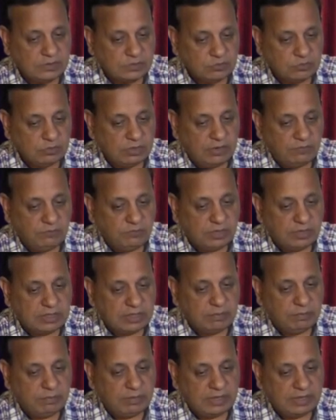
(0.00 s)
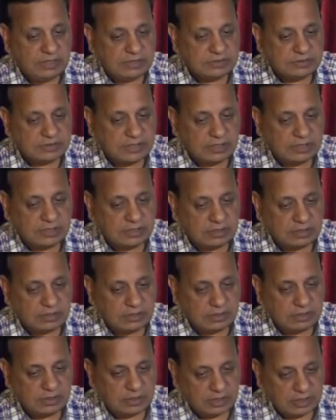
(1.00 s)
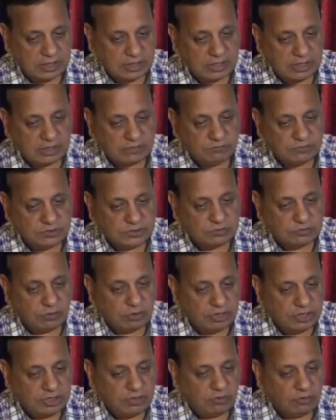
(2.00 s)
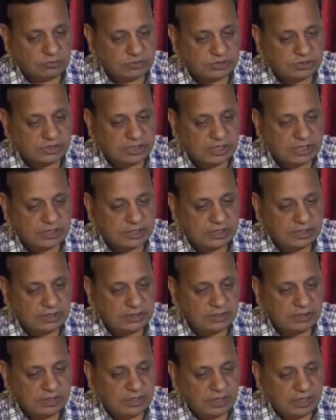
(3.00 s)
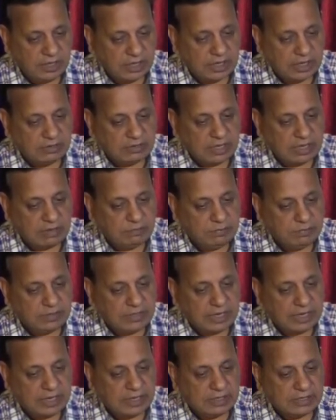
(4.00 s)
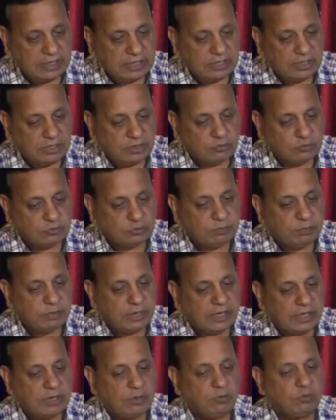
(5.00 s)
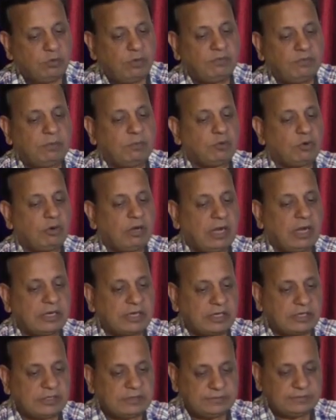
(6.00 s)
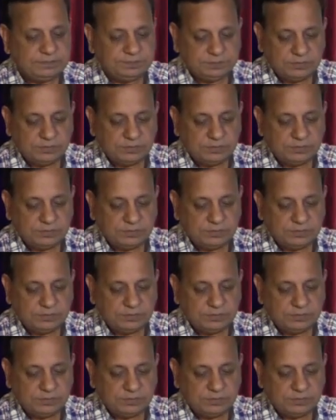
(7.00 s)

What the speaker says: So left atrial blood is sucked, which is already oxygenated, and can be directly introduced back into a femoral artery.